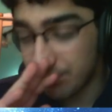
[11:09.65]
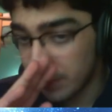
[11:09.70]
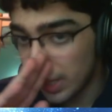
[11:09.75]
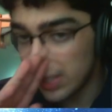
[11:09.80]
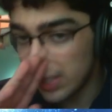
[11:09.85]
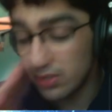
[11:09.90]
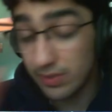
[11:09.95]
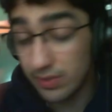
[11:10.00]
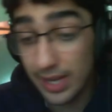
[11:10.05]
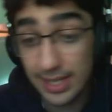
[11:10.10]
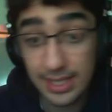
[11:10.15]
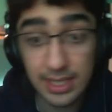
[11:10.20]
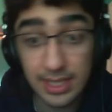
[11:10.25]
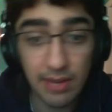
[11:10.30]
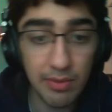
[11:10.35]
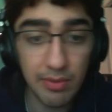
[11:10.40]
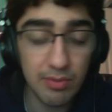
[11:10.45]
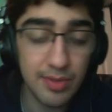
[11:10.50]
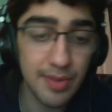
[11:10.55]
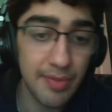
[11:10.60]
And so knight
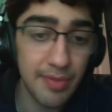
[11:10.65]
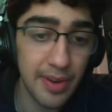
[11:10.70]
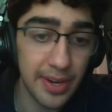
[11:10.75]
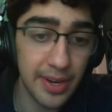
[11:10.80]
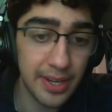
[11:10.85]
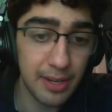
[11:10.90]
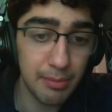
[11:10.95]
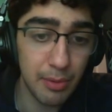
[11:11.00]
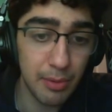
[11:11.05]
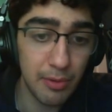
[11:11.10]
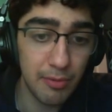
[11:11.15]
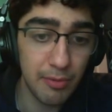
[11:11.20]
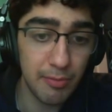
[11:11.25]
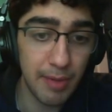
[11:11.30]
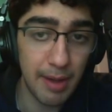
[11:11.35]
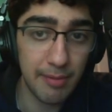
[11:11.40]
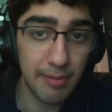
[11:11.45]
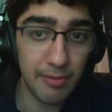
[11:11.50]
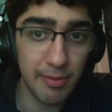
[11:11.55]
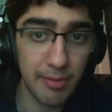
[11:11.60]
d7 was a very good move
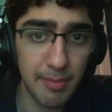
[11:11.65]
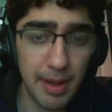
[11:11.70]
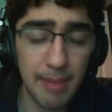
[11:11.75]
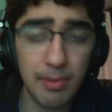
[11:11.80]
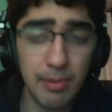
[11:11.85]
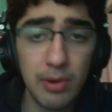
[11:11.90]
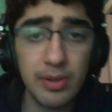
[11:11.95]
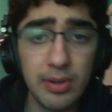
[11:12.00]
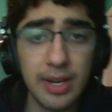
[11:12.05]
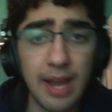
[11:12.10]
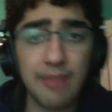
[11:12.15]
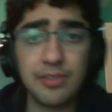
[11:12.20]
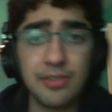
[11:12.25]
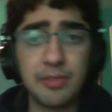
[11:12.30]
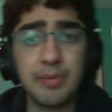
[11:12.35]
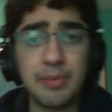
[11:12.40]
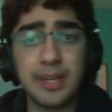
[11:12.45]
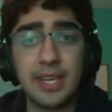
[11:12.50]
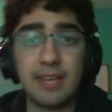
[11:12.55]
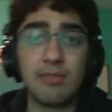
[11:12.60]
from my opponent after
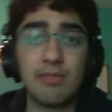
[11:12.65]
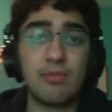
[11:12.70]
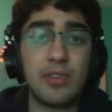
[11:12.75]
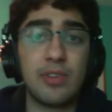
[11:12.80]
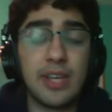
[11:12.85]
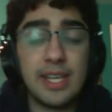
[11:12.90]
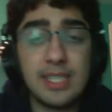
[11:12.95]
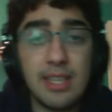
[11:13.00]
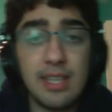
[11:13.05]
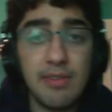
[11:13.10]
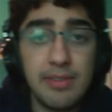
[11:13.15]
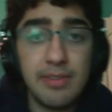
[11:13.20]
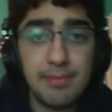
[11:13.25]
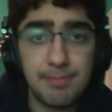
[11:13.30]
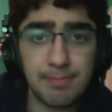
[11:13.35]
making rook a7.